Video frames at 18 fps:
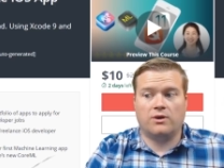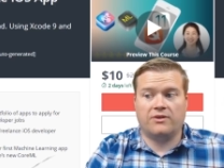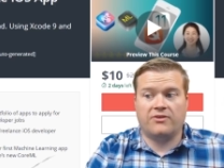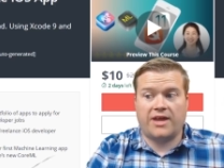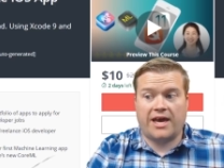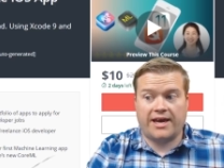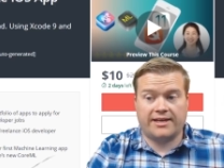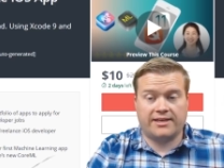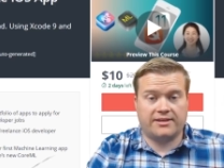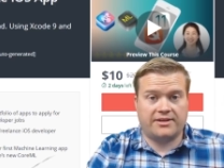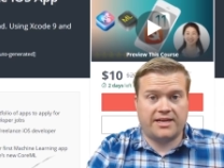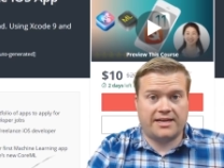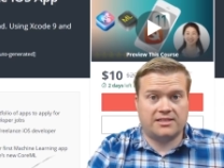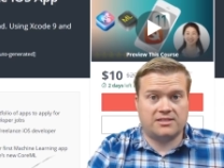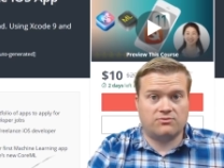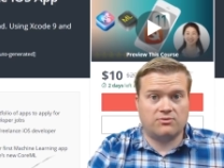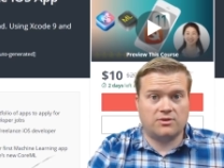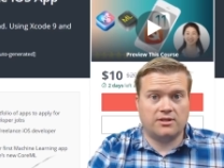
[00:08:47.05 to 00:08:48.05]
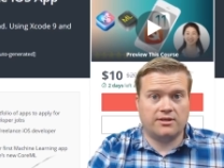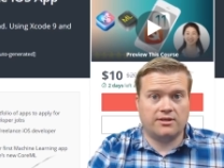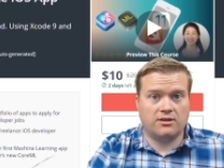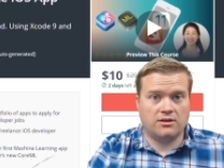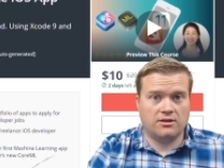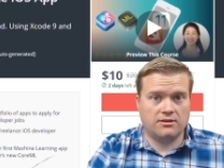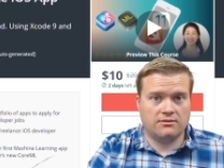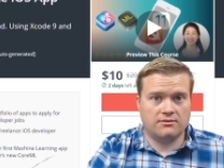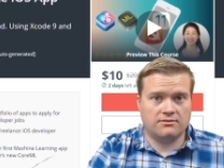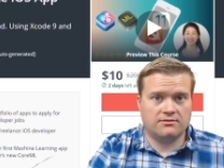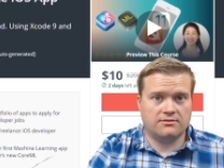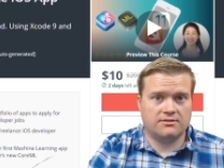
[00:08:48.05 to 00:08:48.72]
that that's really good.